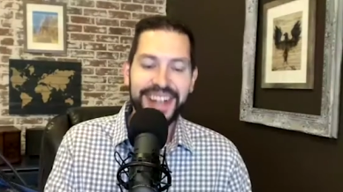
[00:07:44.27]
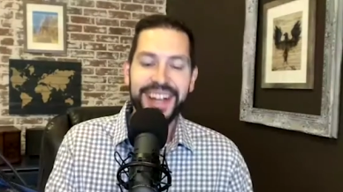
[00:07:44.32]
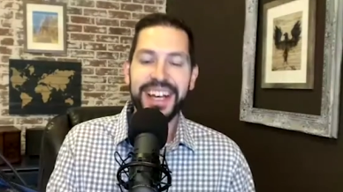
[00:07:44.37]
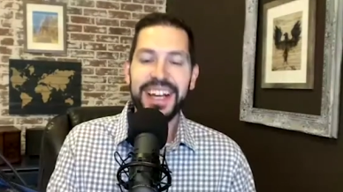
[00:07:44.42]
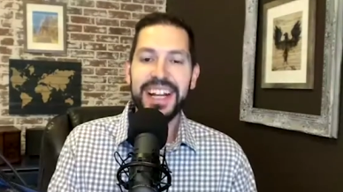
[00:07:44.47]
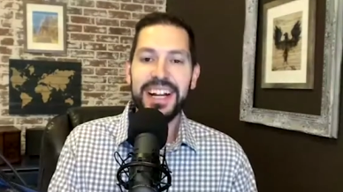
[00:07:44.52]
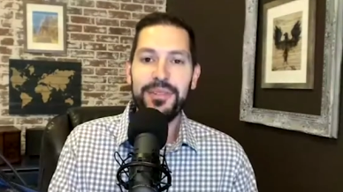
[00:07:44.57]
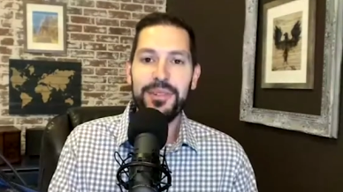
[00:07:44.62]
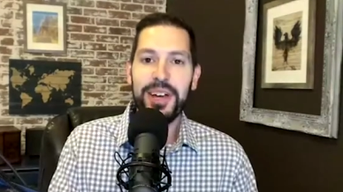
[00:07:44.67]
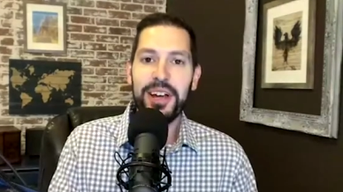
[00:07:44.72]

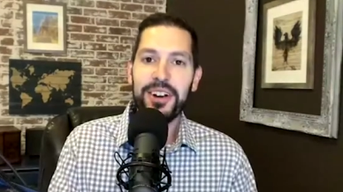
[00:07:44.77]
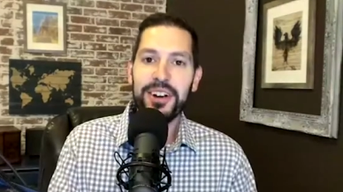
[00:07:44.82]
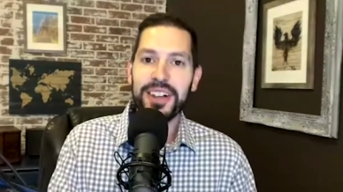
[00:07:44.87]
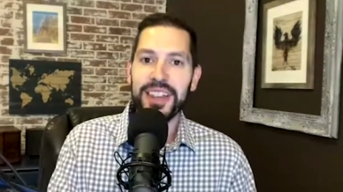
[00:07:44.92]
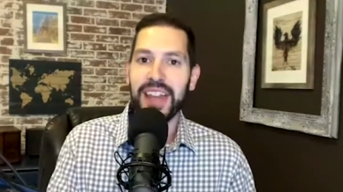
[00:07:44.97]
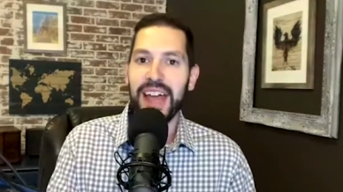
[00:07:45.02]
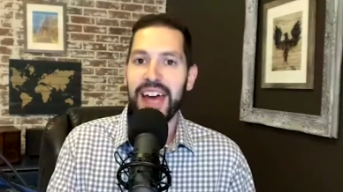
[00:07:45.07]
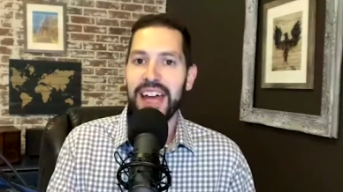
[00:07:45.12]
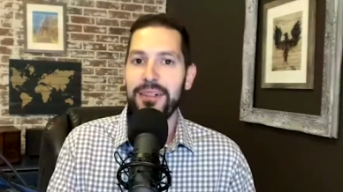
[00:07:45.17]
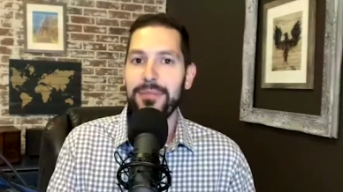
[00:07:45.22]
We heard a
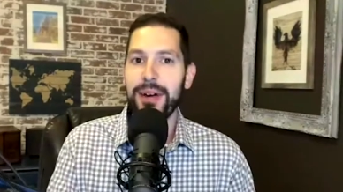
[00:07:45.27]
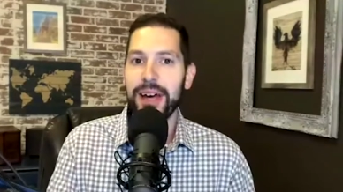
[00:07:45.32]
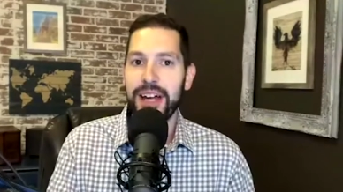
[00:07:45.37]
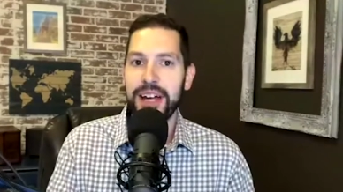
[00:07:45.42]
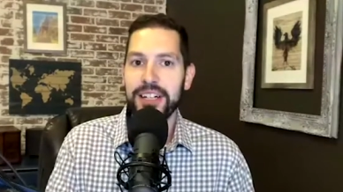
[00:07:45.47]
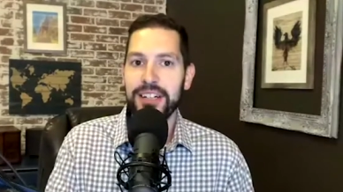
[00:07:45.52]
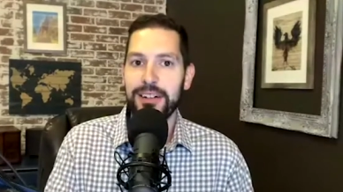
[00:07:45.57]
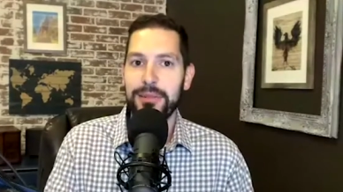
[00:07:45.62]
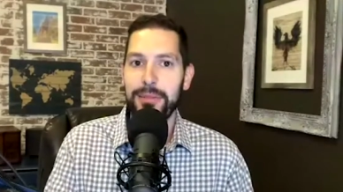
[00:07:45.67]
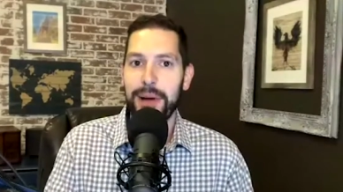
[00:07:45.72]
lot about
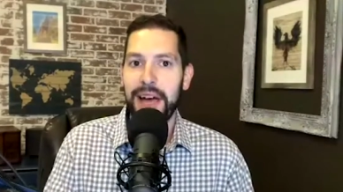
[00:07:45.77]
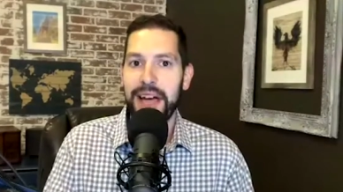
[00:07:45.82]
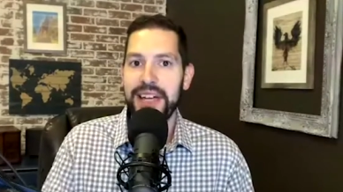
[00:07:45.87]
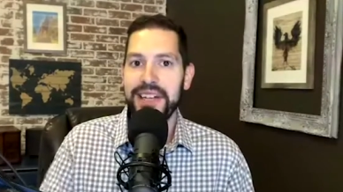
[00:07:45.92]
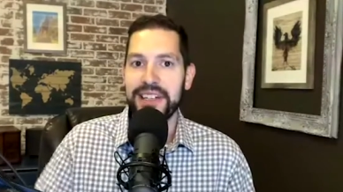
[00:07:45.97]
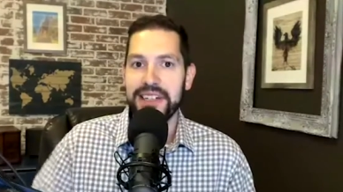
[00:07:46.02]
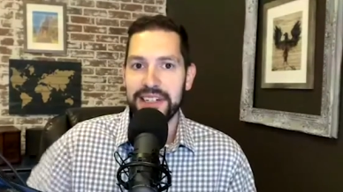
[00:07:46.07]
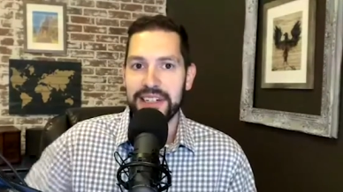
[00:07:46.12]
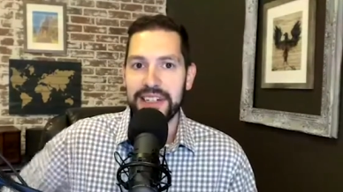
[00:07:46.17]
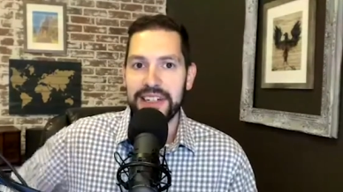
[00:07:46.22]
Hunter
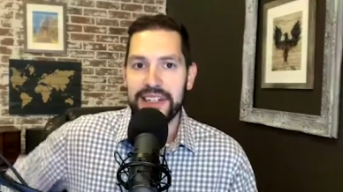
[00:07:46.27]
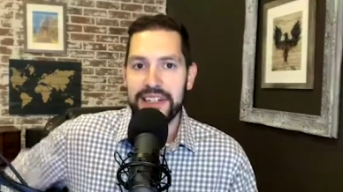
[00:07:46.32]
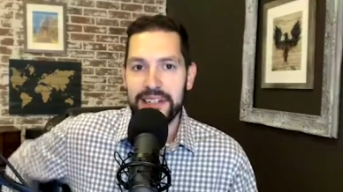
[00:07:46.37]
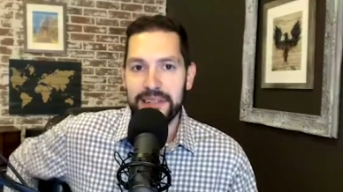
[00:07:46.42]
Biden